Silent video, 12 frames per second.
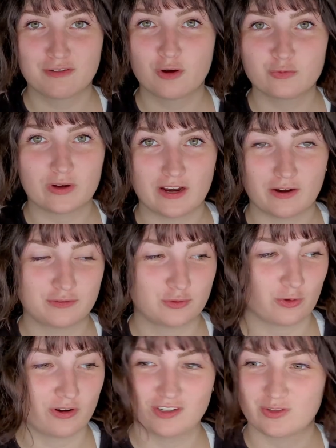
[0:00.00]
I ran out of
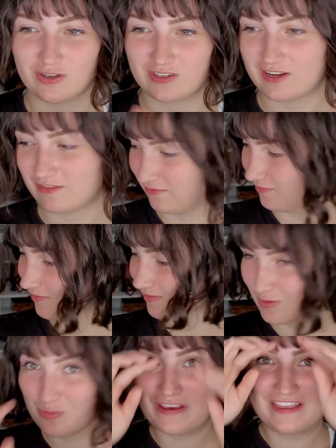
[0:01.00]
storage, so I just have
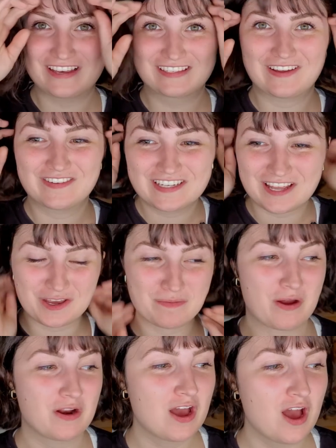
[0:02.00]
3 things left to tell you about.